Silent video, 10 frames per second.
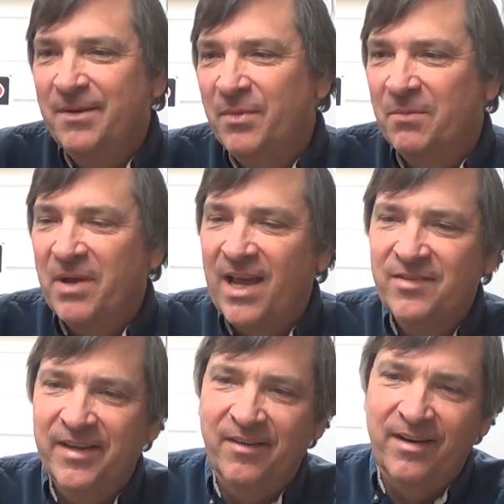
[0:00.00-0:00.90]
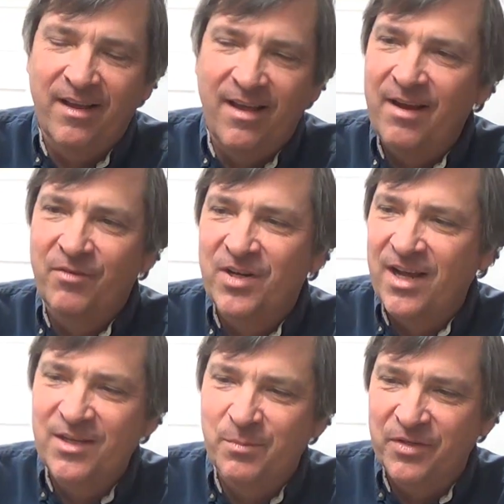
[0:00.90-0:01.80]
them in passing in
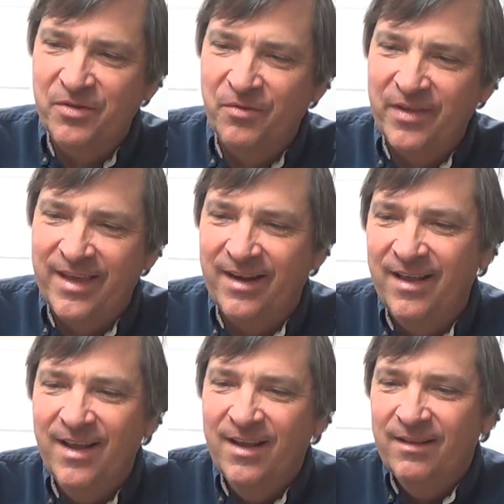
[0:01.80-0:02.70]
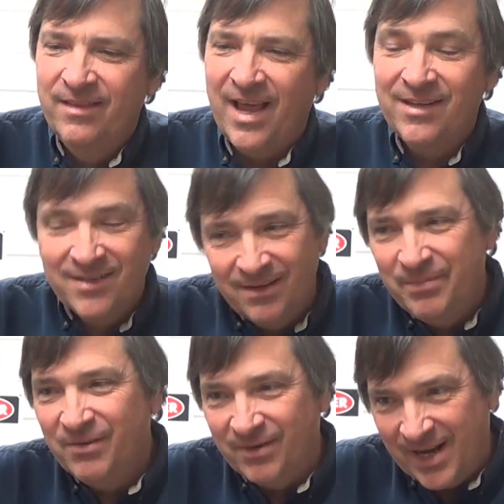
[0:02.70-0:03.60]
advertisements. You're thinking, that's going to
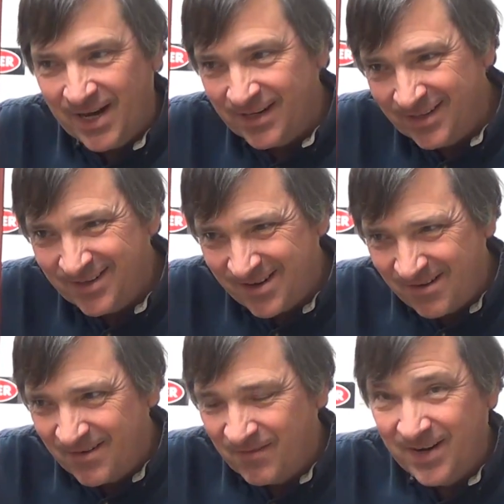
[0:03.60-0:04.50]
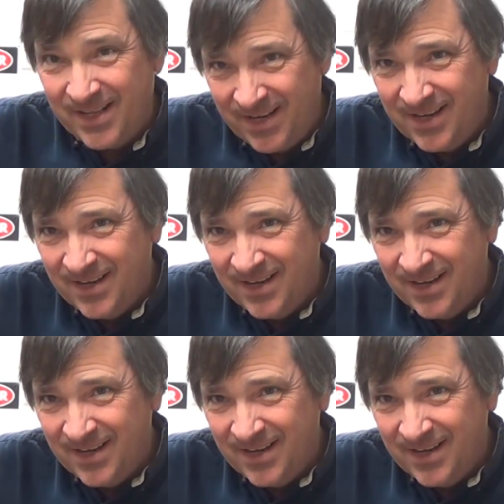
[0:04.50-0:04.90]
be a reality show, really?